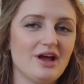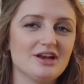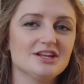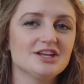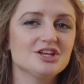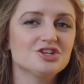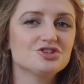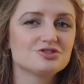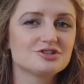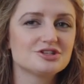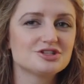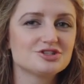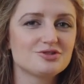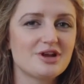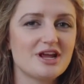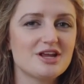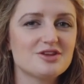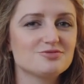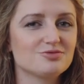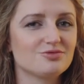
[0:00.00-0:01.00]
on interest
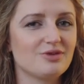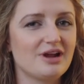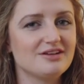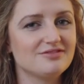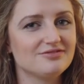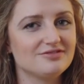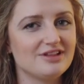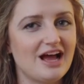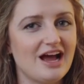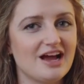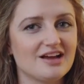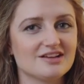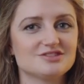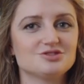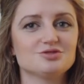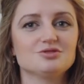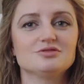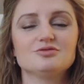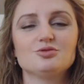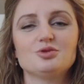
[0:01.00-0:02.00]
rate red flags
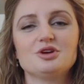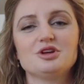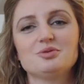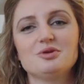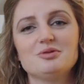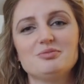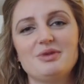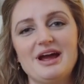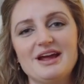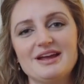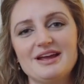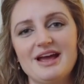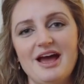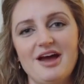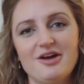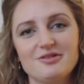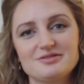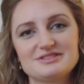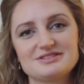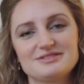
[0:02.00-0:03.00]
to avoid when buying a
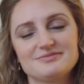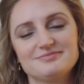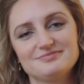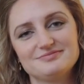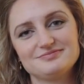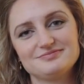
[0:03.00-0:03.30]
house.